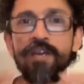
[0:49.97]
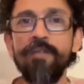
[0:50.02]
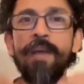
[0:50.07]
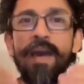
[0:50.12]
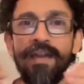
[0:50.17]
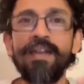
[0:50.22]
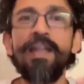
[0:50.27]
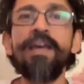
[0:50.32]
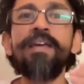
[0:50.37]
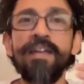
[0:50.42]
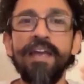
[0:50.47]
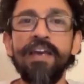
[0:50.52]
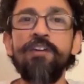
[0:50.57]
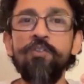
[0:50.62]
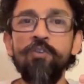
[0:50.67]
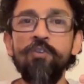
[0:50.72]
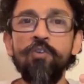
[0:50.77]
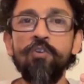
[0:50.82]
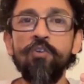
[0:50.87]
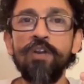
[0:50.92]
a man like
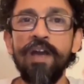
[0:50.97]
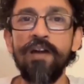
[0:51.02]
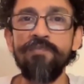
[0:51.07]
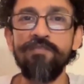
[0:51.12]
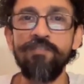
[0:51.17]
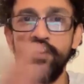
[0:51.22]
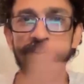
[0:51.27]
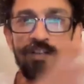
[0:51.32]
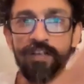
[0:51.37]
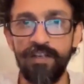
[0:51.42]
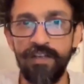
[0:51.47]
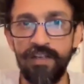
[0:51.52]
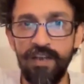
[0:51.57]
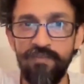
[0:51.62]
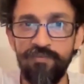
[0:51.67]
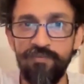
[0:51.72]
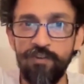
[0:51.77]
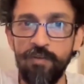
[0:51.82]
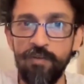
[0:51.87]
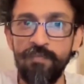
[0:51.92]
Nehru could have got India
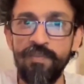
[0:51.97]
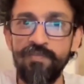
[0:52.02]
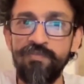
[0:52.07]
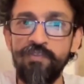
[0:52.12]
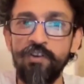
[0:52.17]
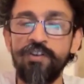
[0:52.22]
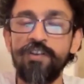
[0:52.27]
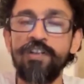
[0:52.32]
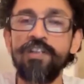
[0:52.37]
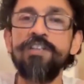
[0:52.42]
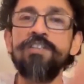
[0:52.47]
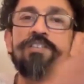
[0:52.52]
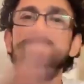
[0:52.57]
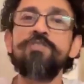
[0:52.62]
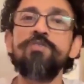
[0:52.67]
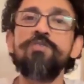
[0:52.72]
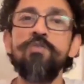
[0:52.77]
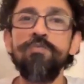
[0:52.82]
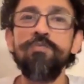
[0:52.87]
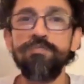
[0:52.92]
from the 40s
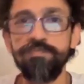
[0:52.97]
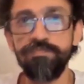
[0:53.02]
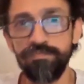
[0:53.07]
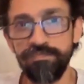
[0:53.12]
to